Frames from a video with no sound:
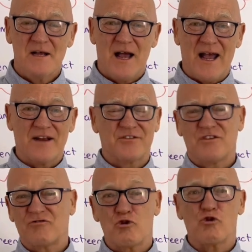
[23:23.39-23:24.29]
And it's
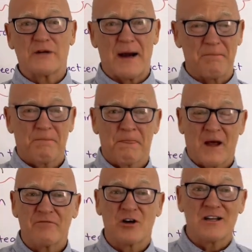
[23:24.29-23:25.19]
just cooked up.
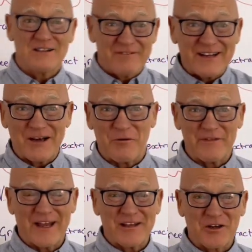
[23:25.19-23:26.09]
I've got a little video on
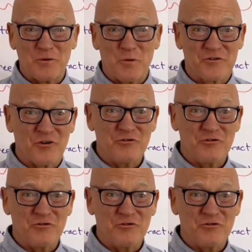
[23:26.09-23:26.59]
that you can watch on